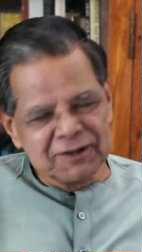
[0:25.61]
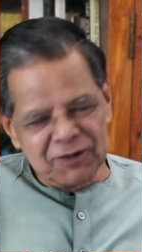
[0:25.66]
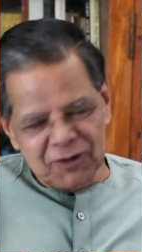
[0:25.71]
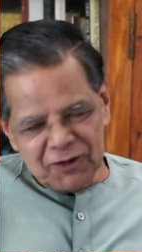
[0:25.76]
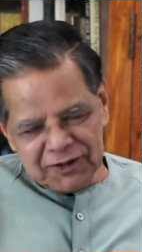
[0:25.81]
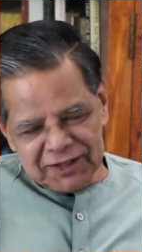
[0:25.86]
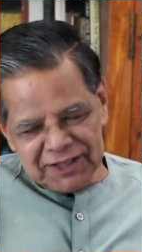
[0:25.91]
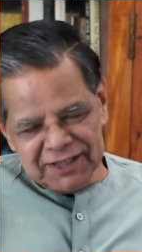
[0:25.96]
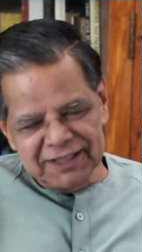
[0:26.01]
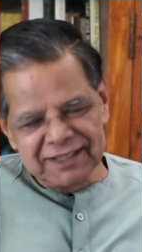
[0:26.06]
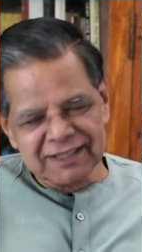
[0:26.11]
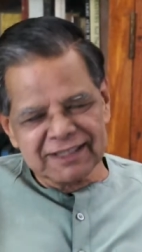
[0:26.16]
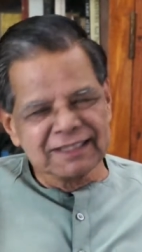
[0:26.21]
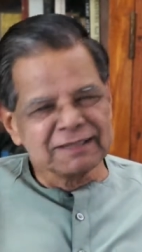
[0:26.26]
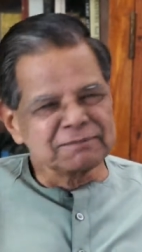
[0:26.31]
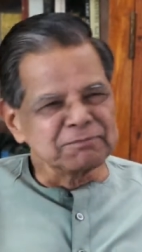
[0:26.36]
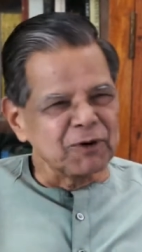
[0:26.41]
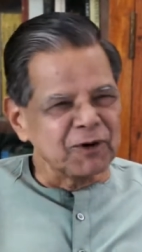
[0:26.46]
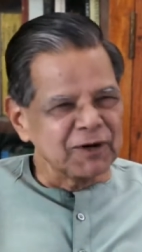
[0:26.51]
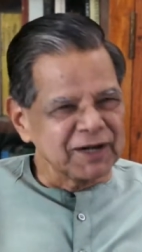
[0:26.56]

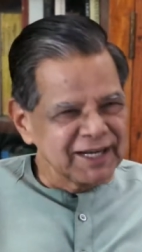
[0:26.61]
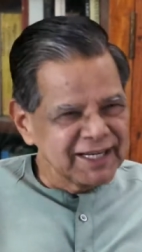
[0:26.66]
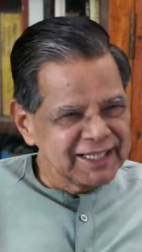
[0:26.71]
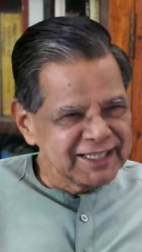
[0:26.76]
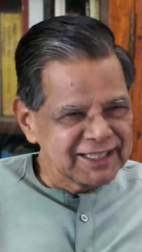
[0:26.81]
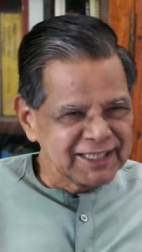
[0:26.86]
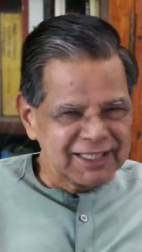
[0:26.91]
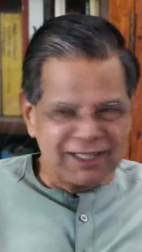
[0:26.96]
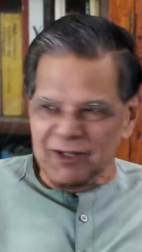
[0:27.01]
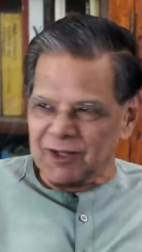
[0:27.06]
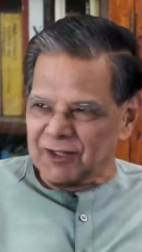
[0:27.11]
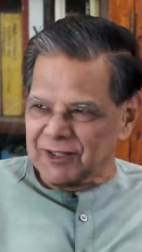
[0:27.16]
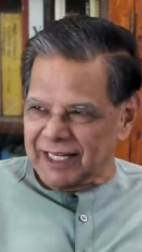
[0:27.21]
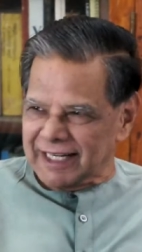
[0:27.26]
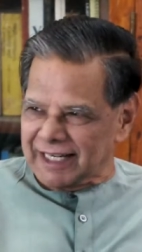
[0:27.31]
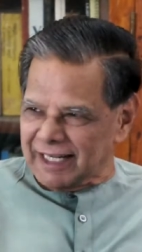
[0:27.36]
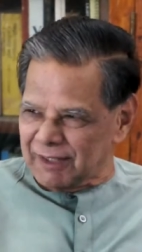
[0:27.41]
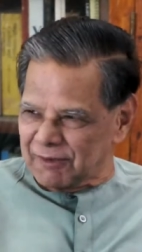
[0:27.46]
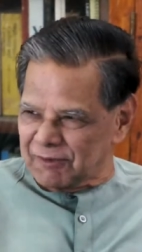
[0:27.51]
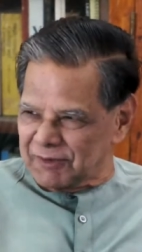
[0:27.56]
spondees, and all
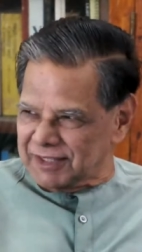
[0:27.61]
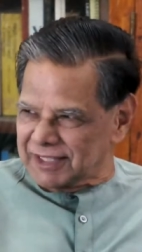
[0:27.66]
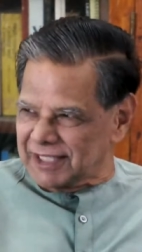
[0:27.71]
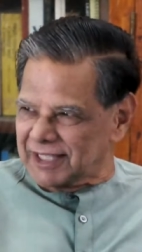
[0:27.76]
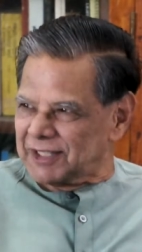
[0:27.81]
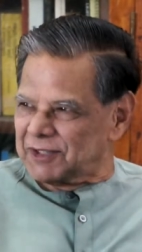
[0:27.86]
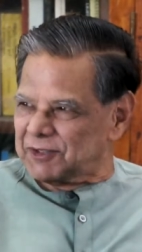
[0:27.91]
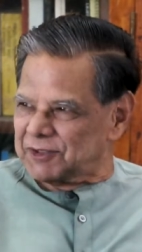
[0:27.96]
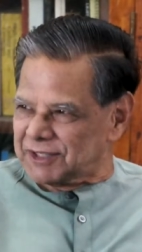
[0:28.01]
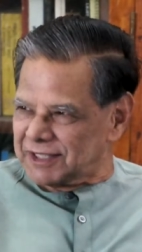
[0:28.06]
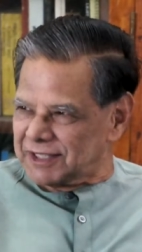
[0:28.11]
that kind of a thing you